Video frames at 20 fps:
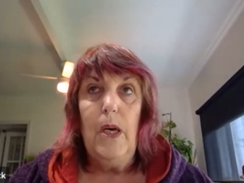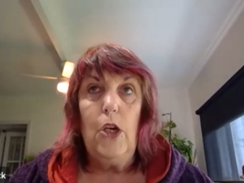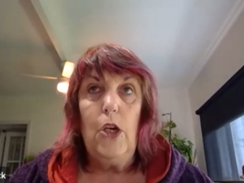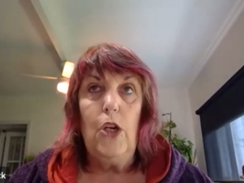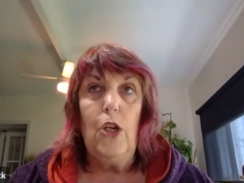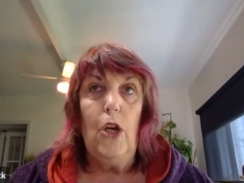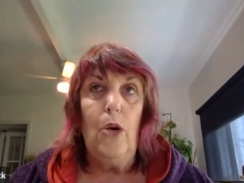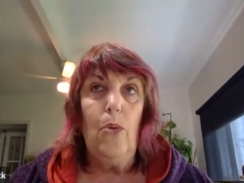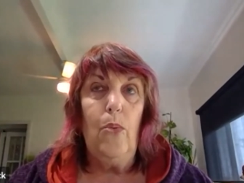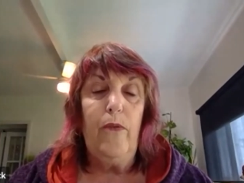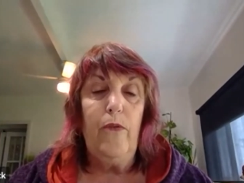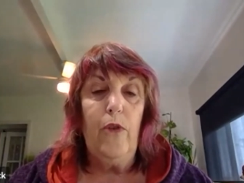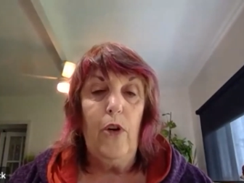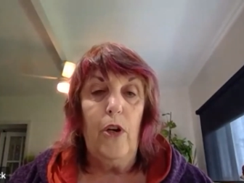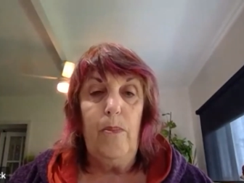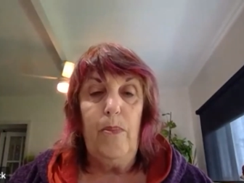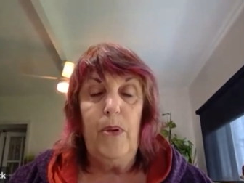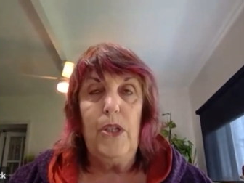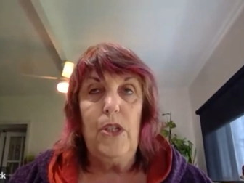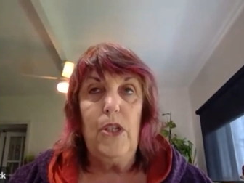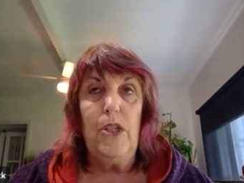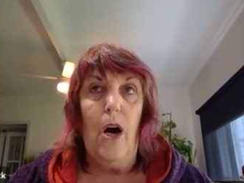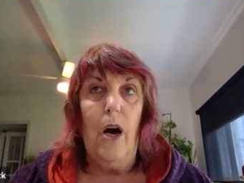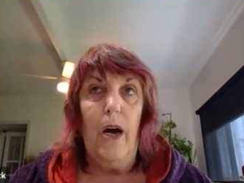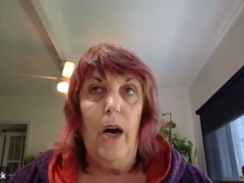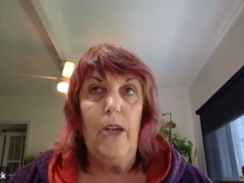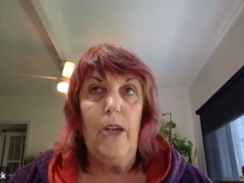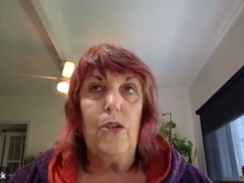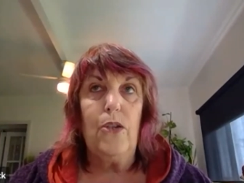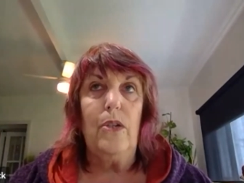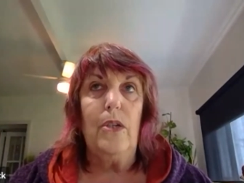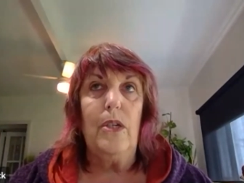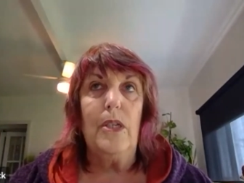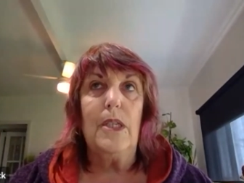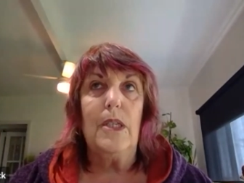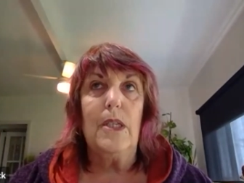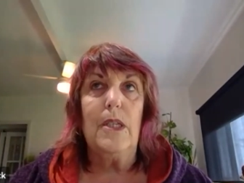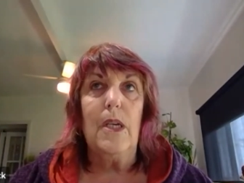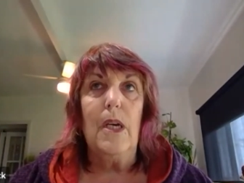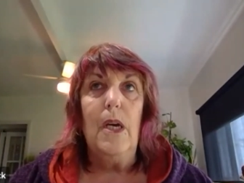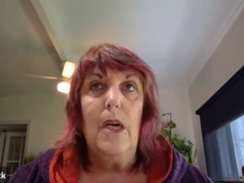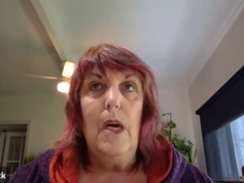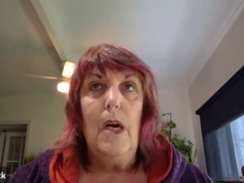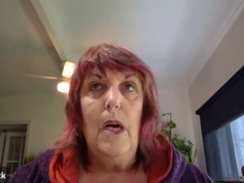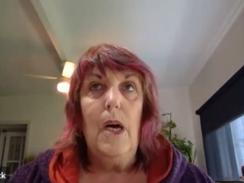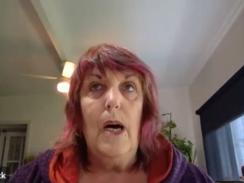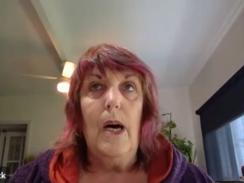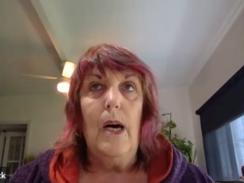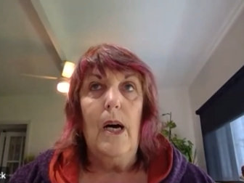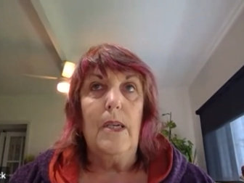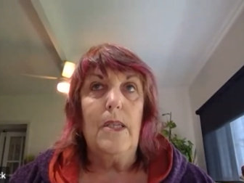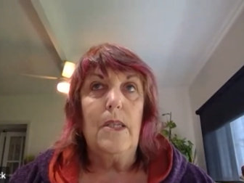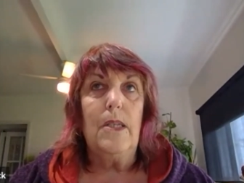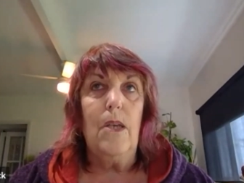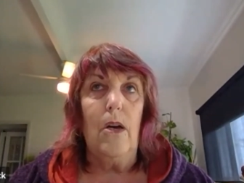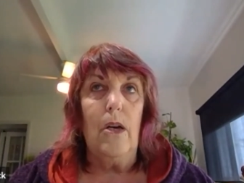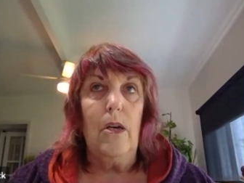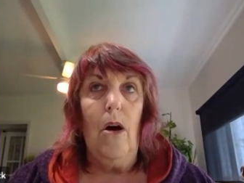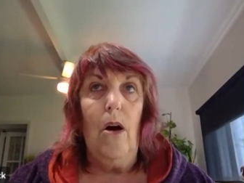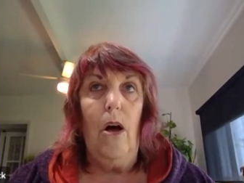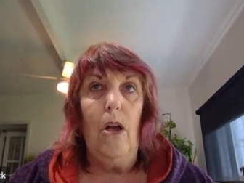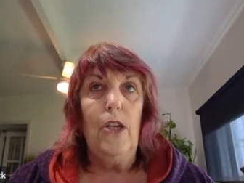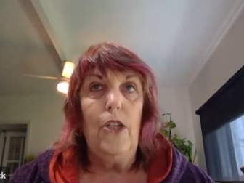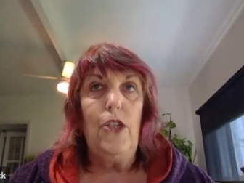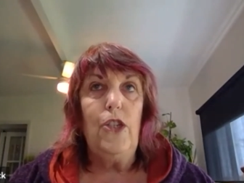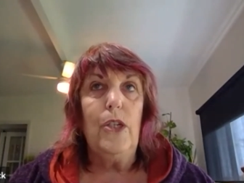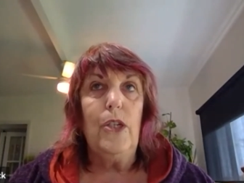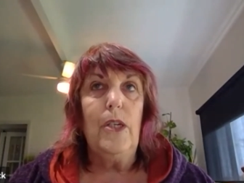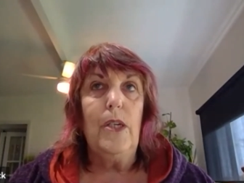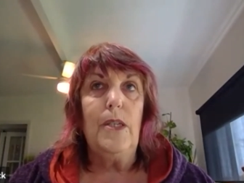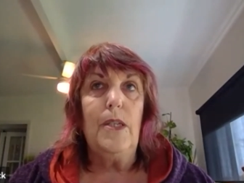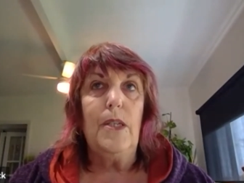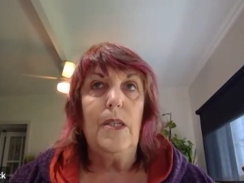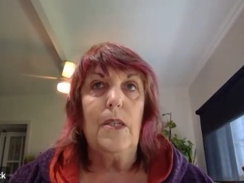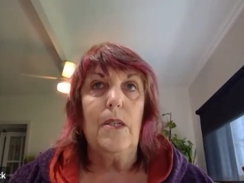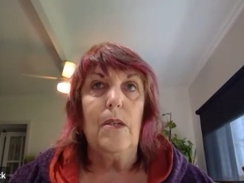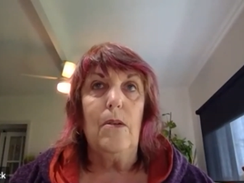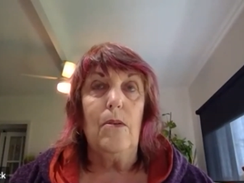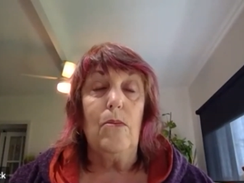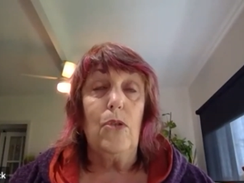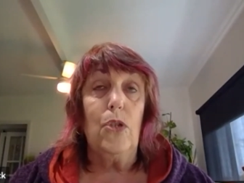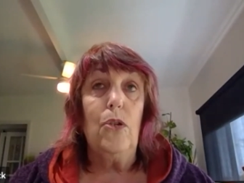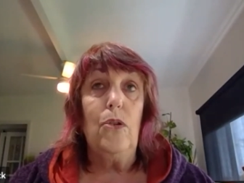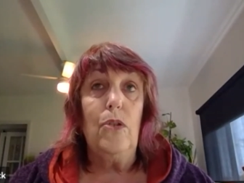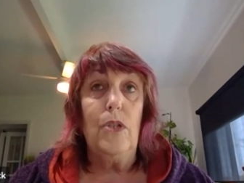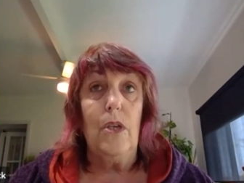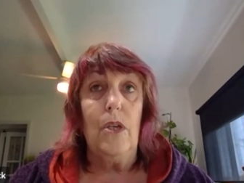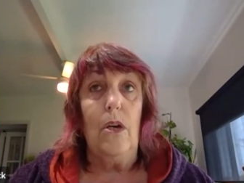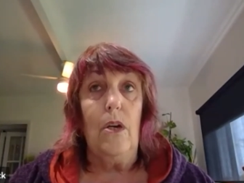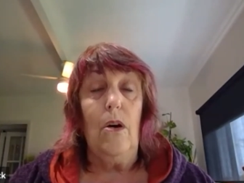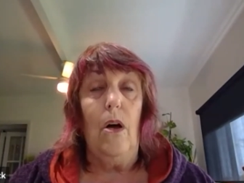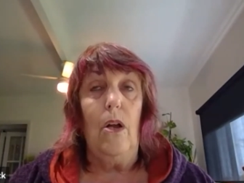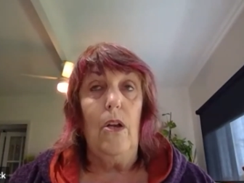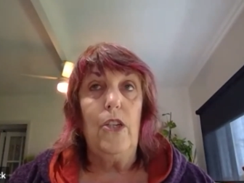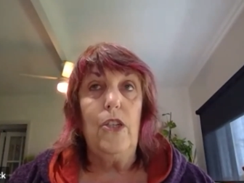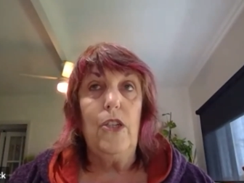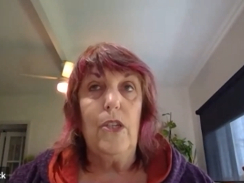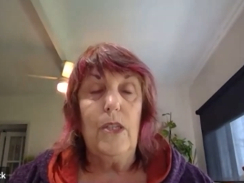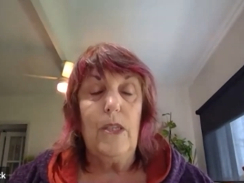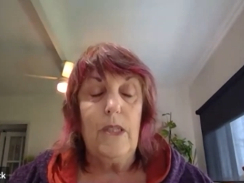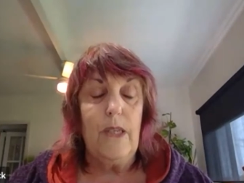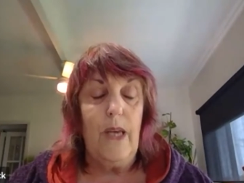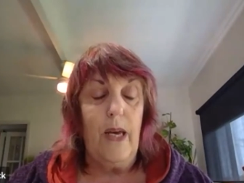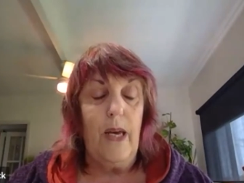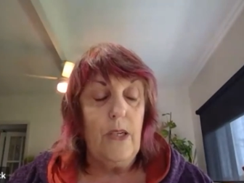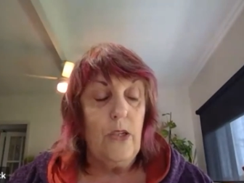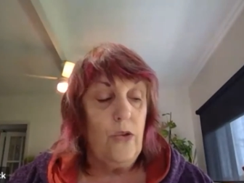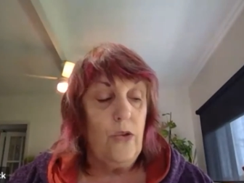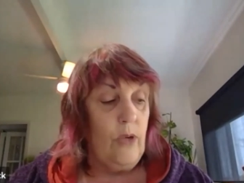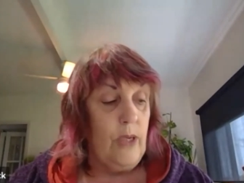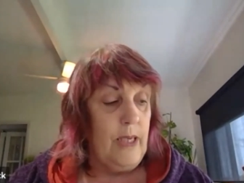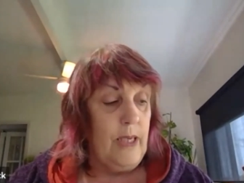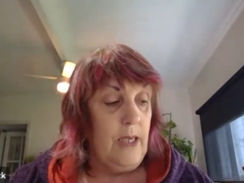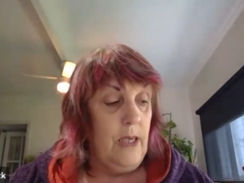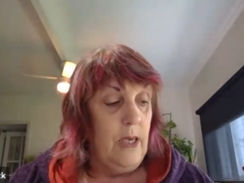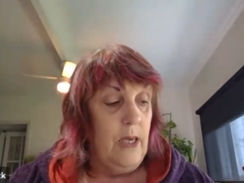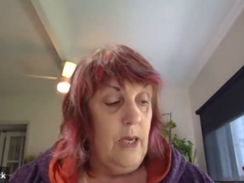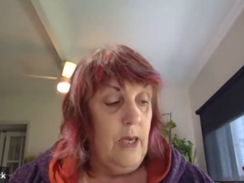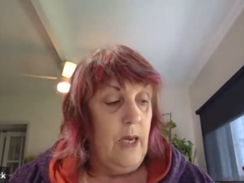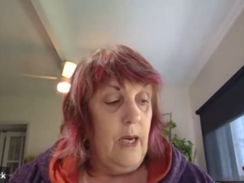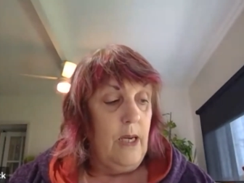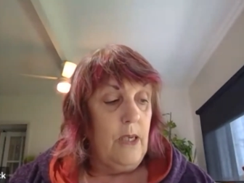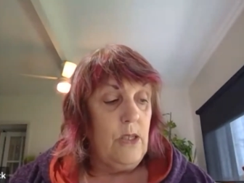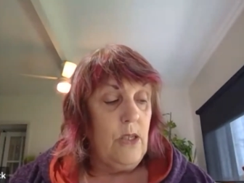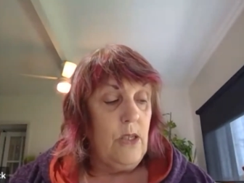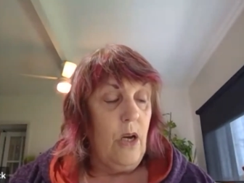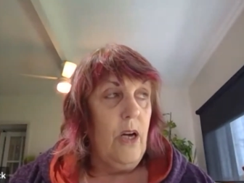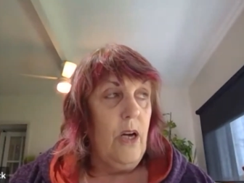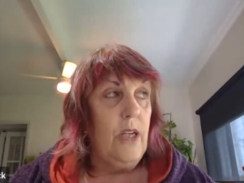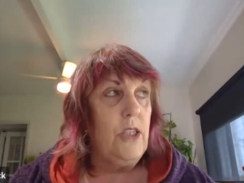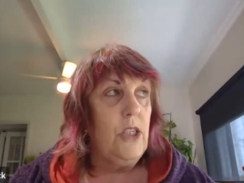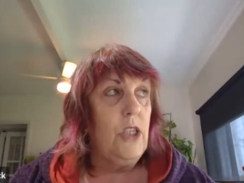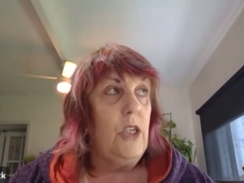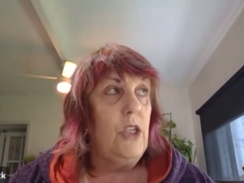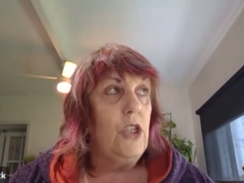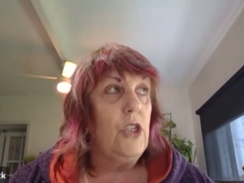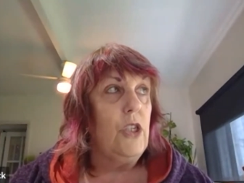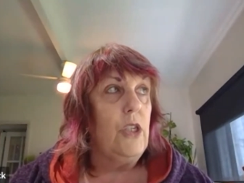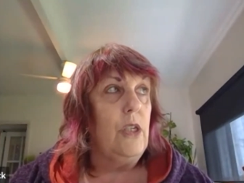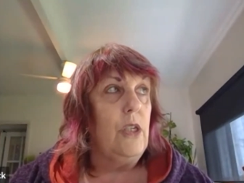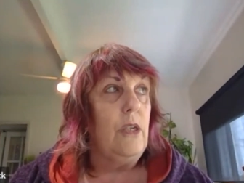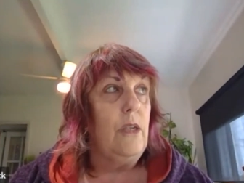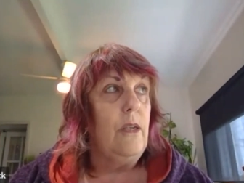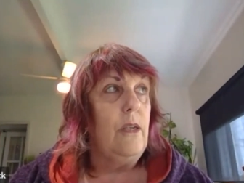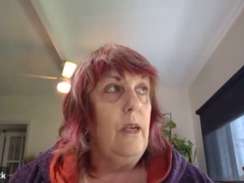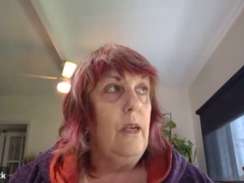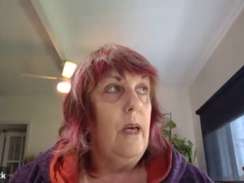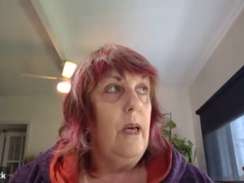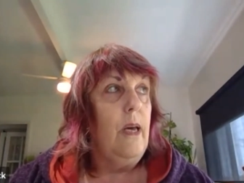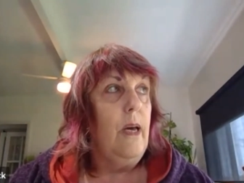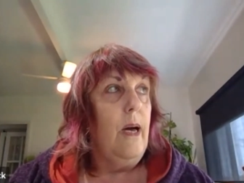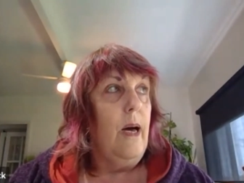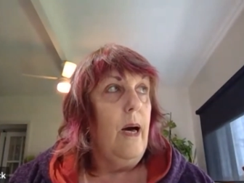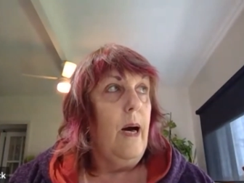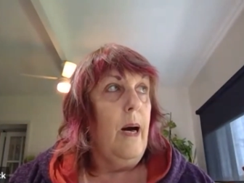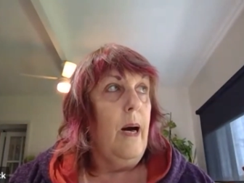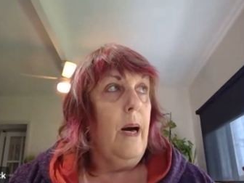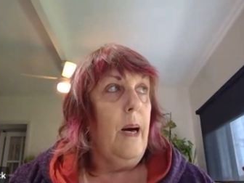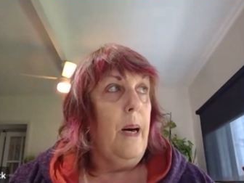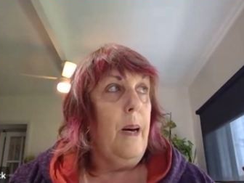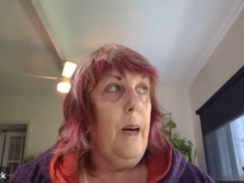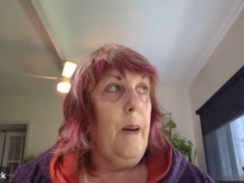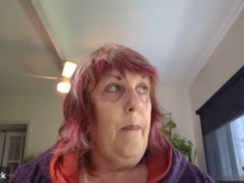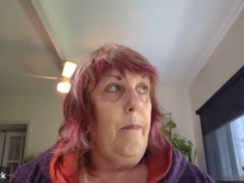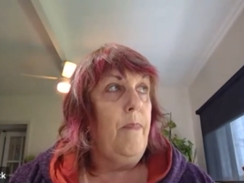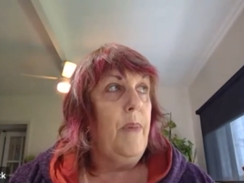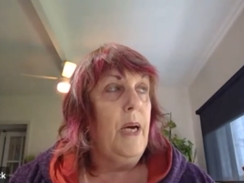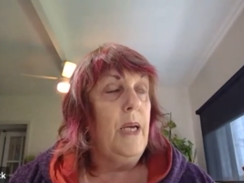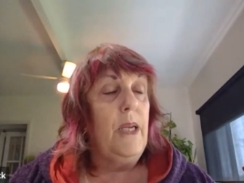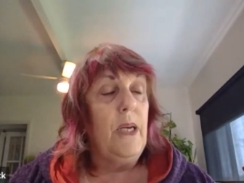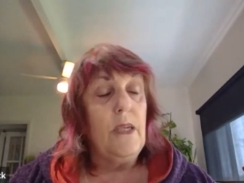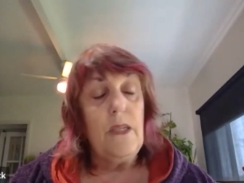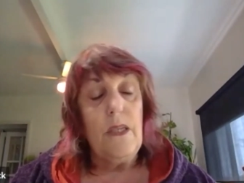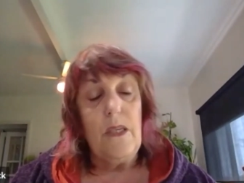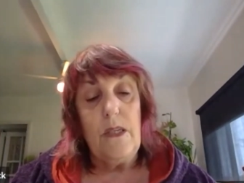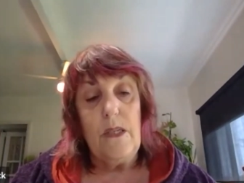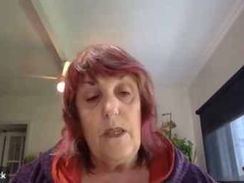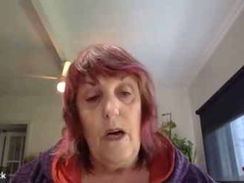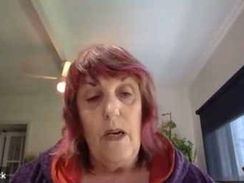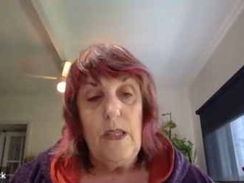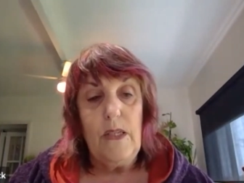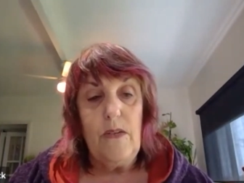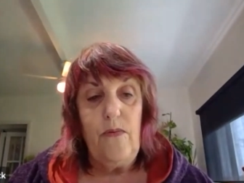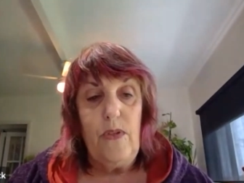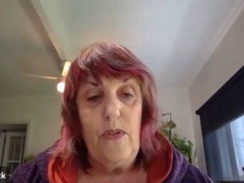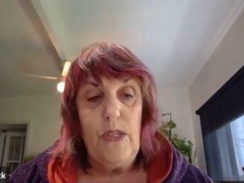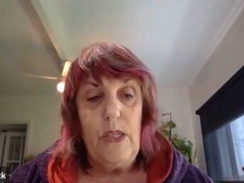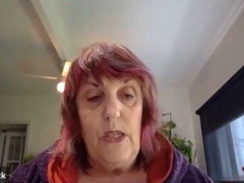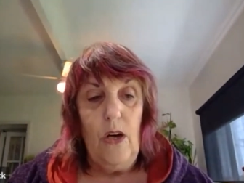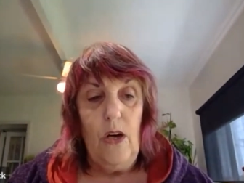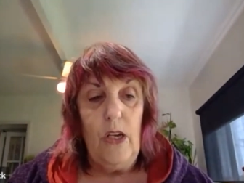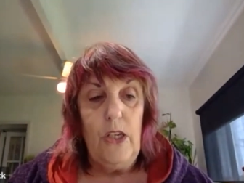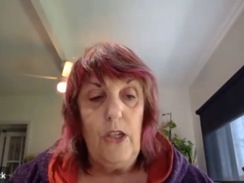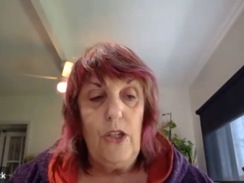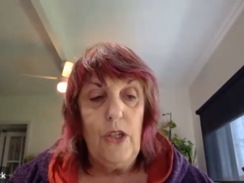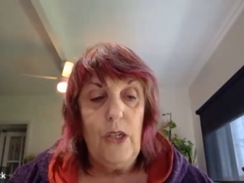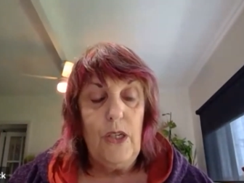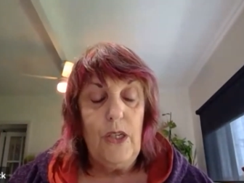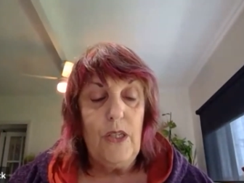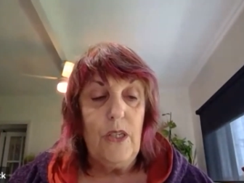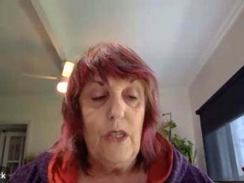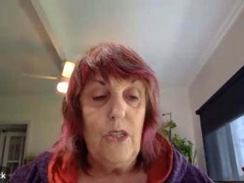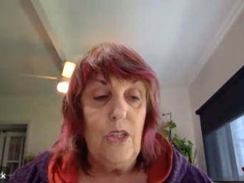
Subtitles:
you know, we've got a podiatrist, a psychologist, 2 psychologists actually, a dietitian, an exercise physiologist, a